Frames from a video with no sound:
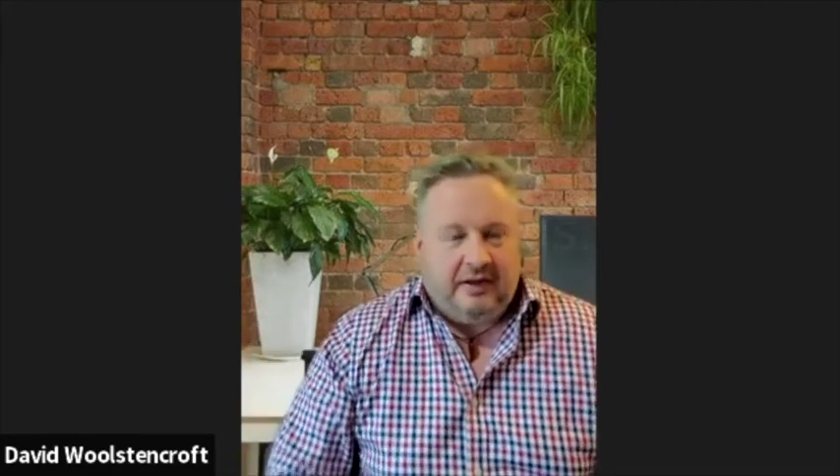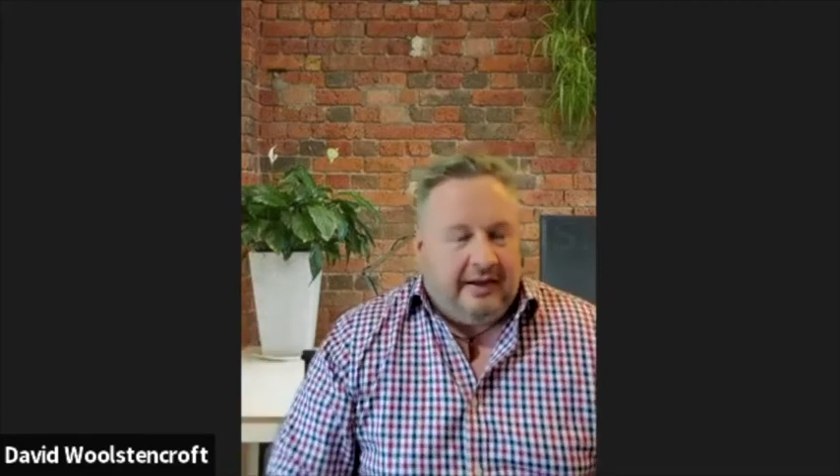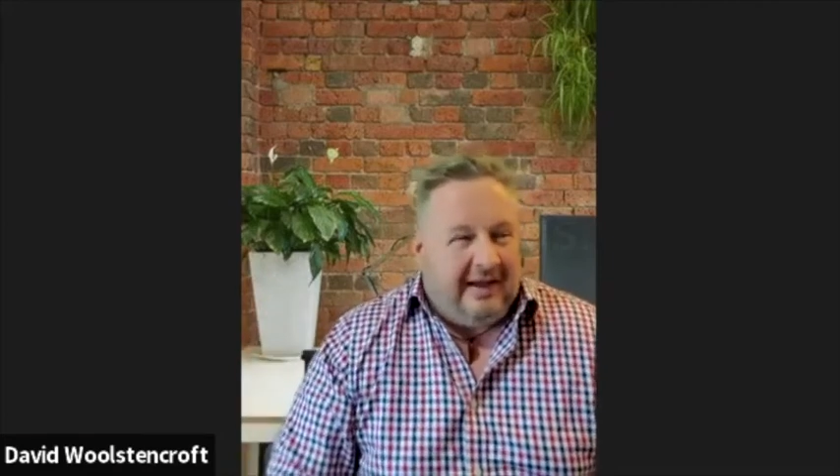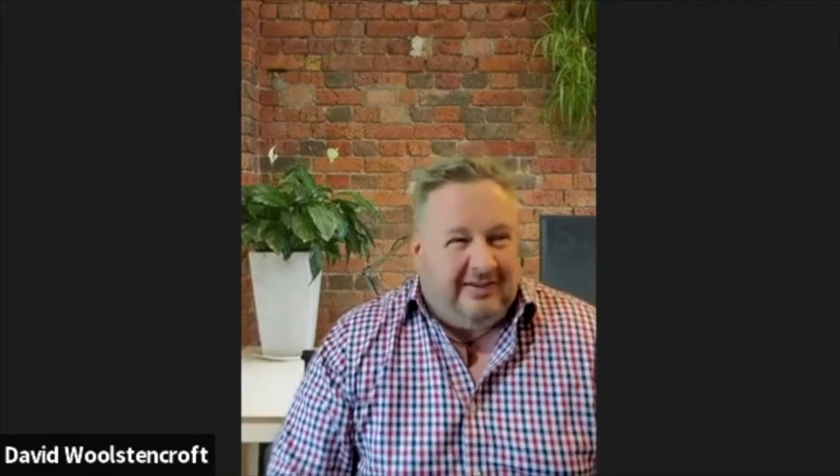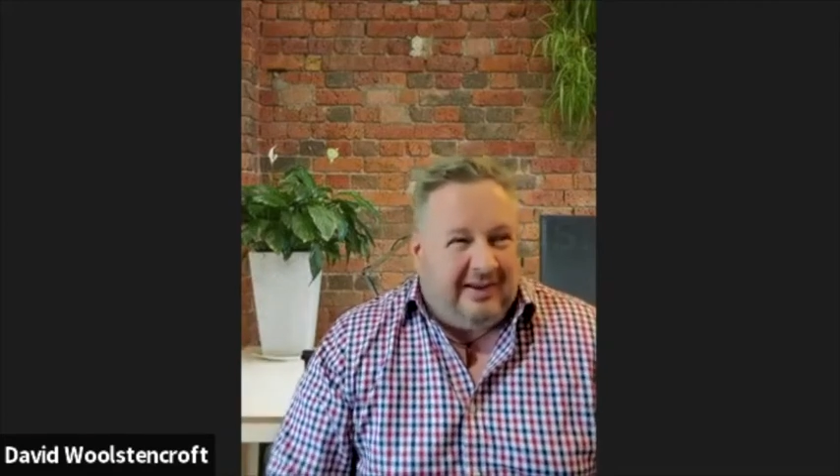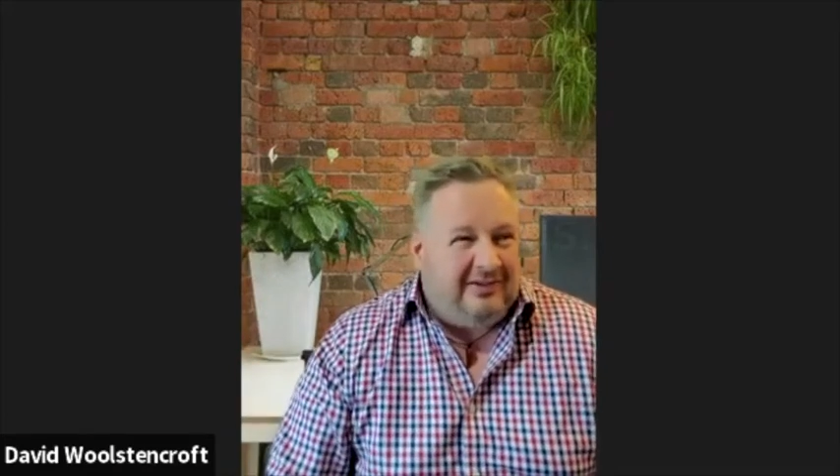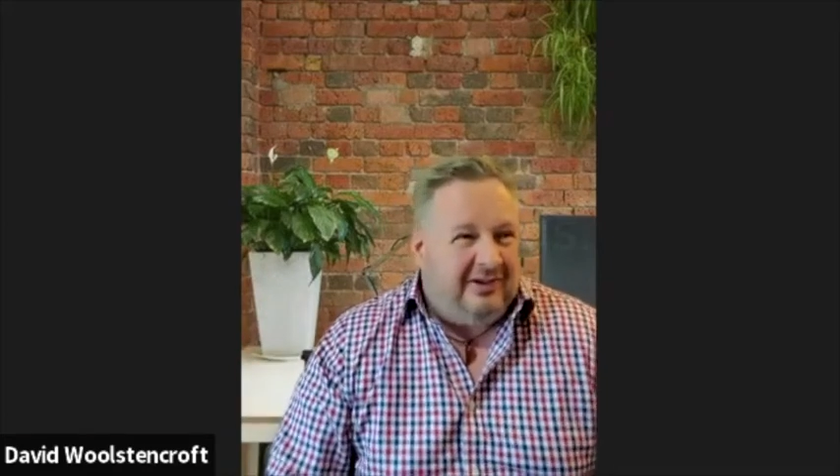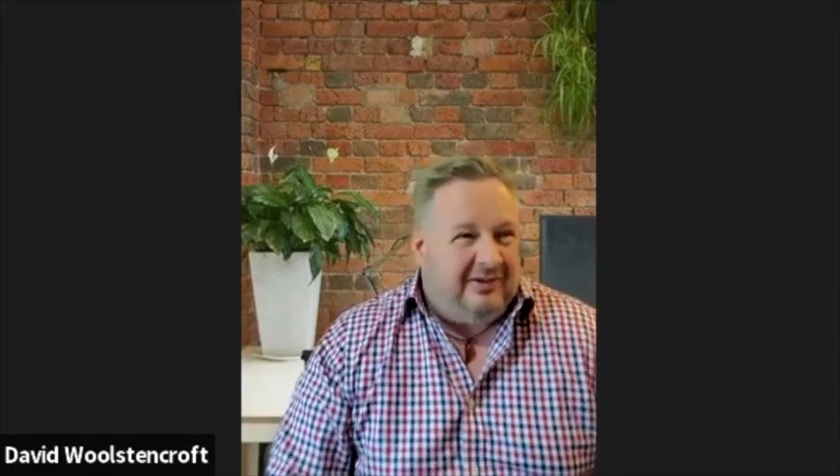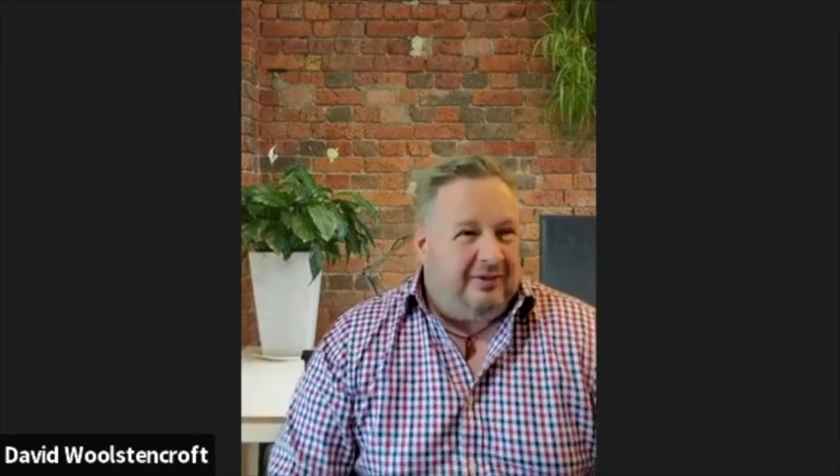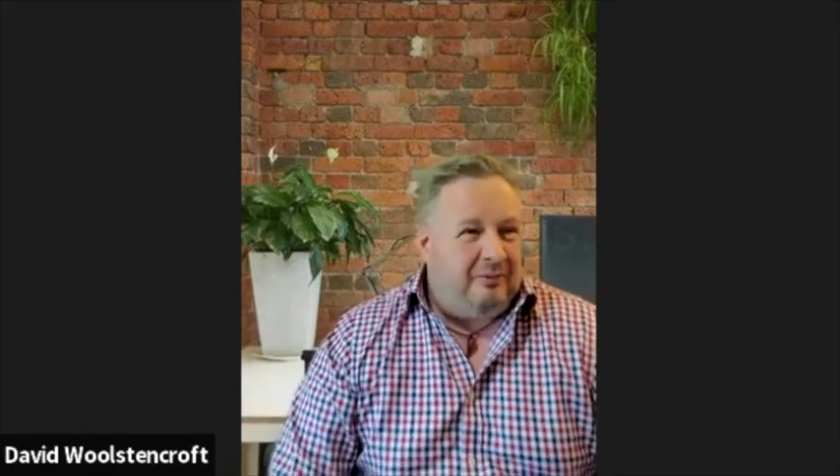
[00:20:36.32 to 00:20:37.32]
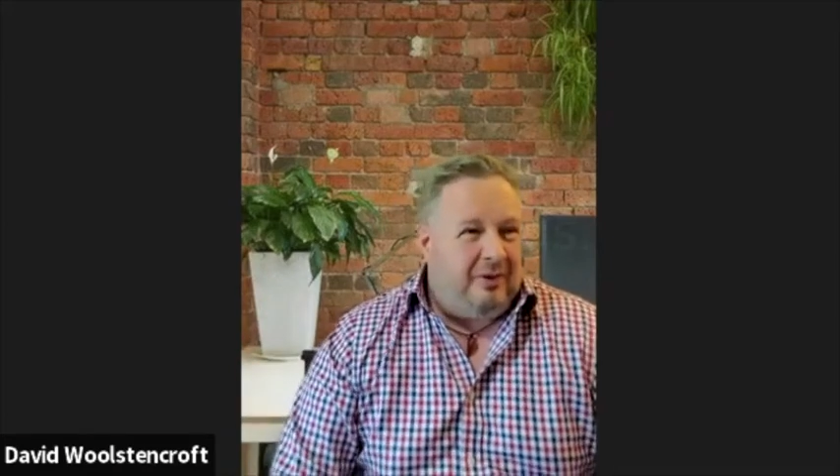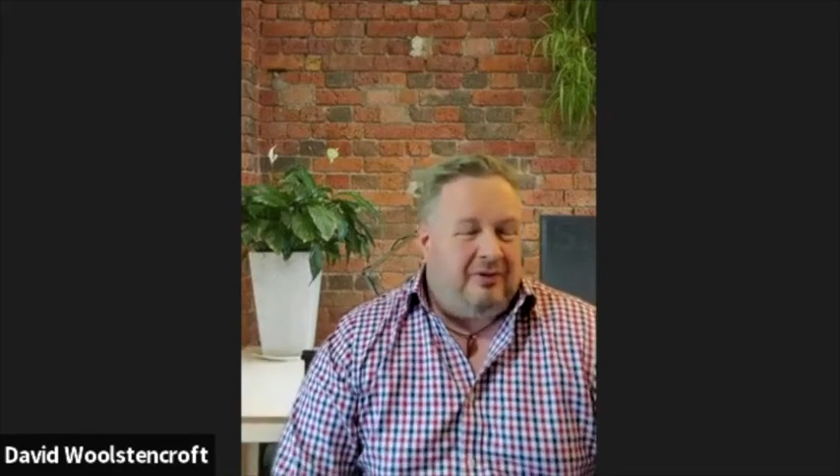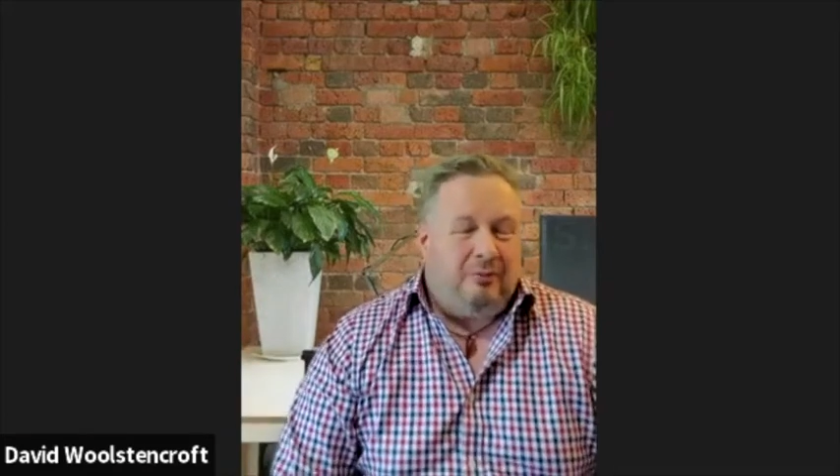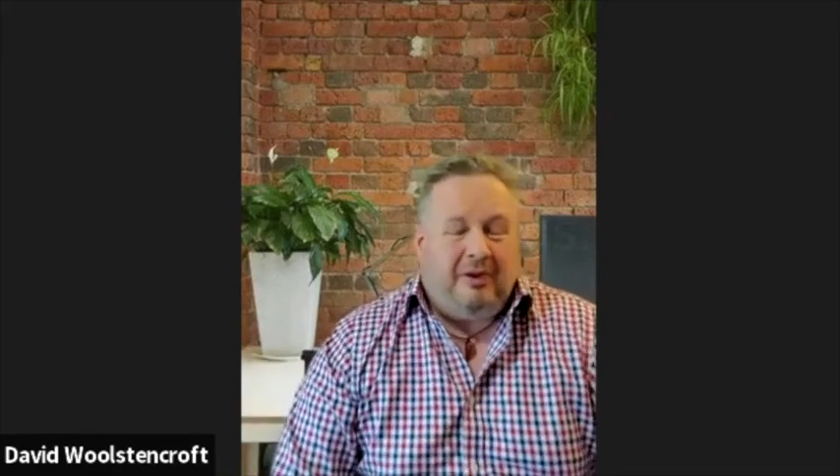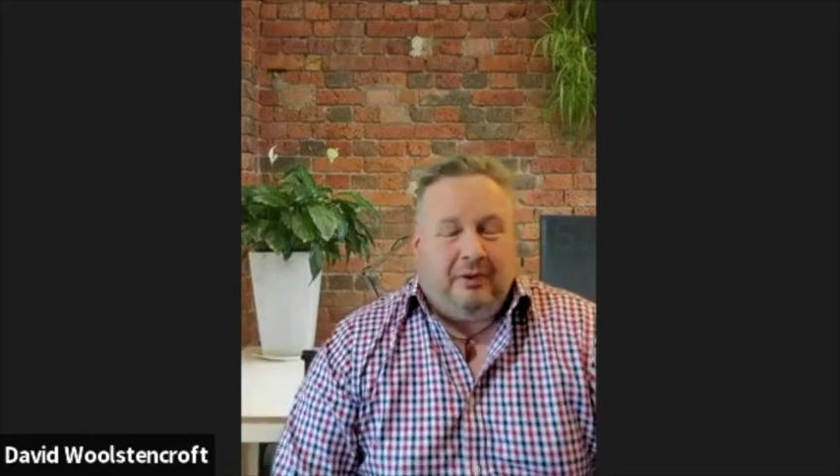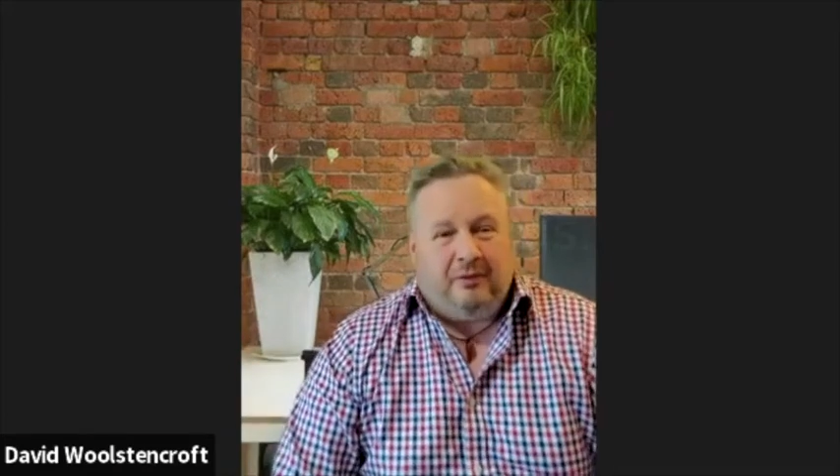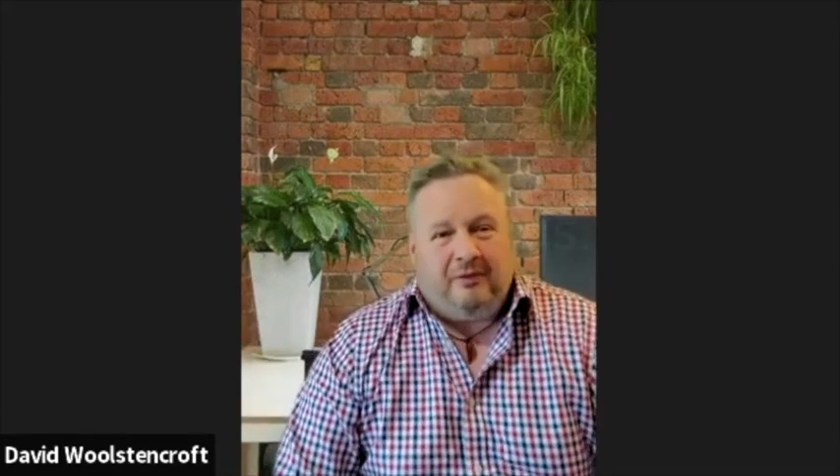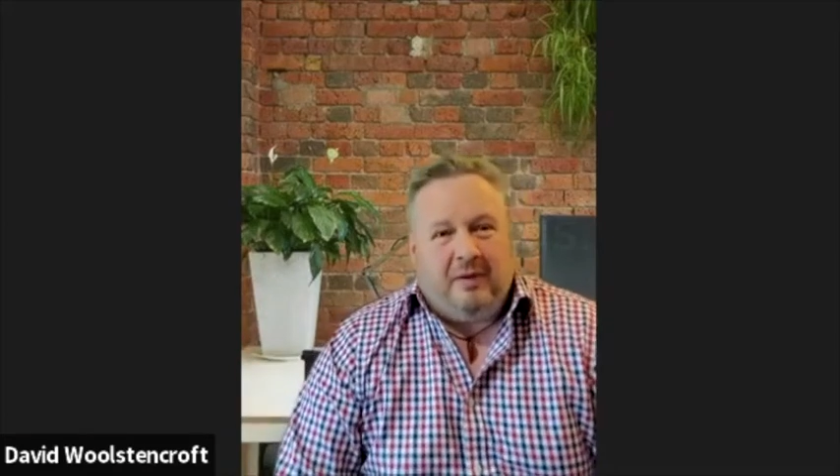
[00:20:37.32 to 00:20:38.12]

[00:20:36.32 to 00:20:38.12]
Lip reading: It's a really good,